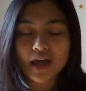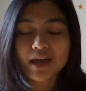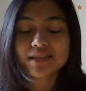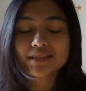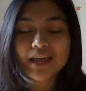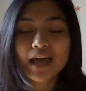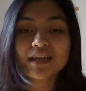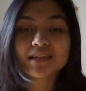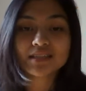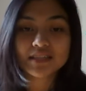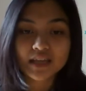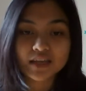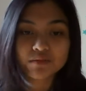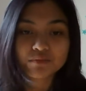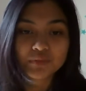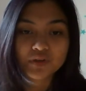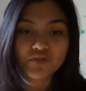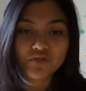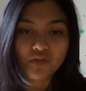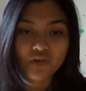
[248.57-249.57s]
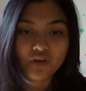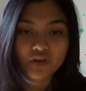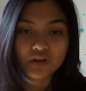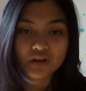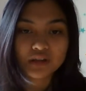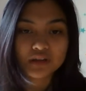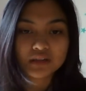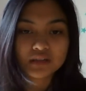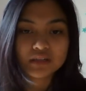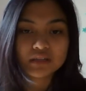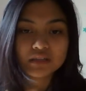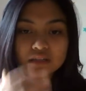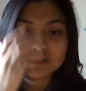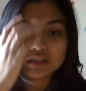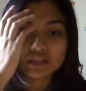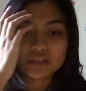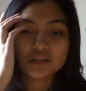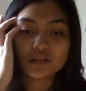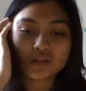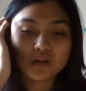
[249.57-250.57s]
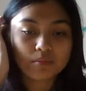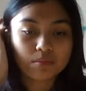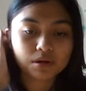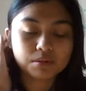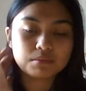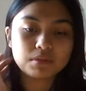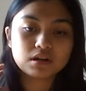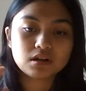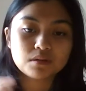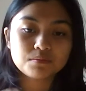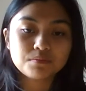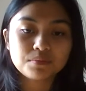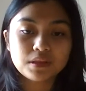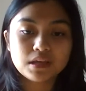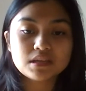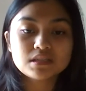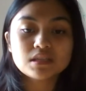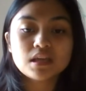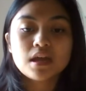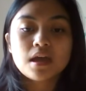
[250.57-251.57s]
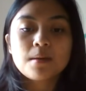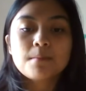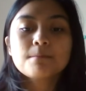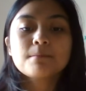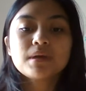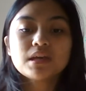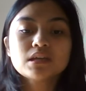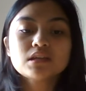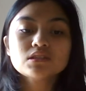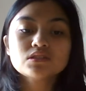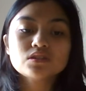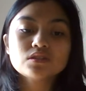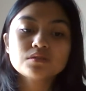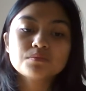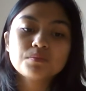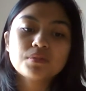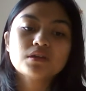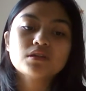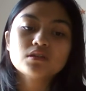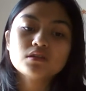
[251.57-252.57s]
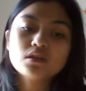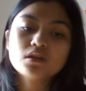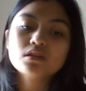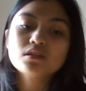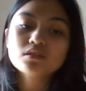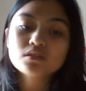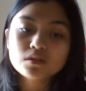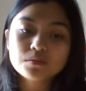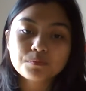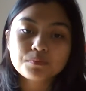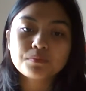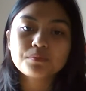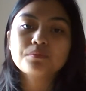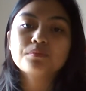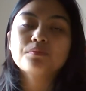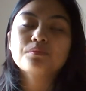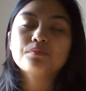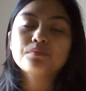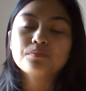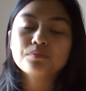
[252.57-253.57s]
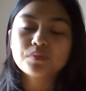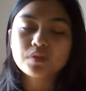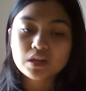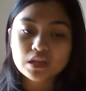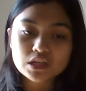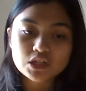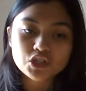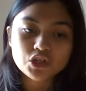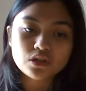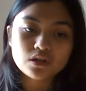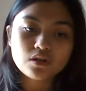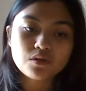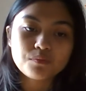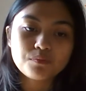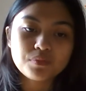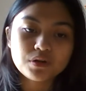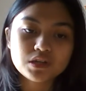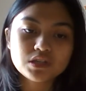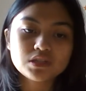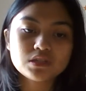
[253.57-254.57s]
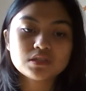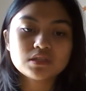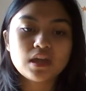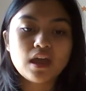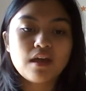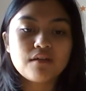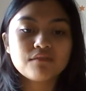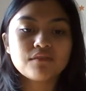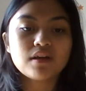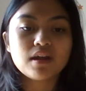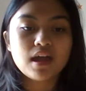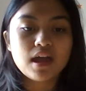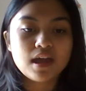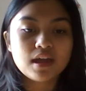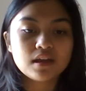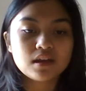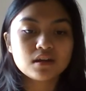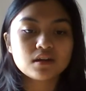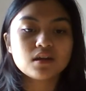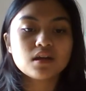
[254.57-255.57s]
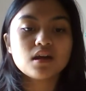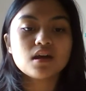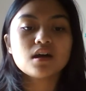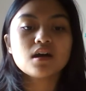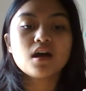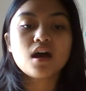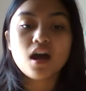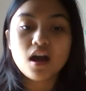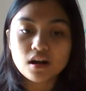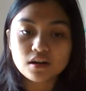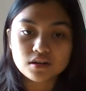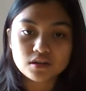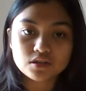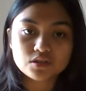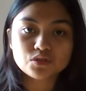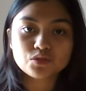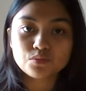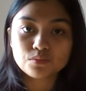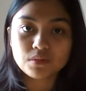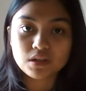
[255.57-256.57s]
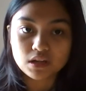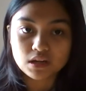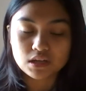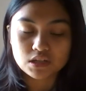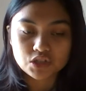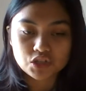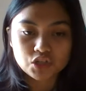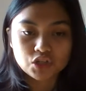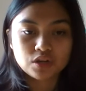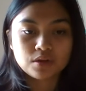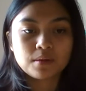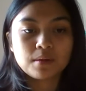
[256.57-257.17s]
I said before, in the global marketplace, making international operations ever harder to manage.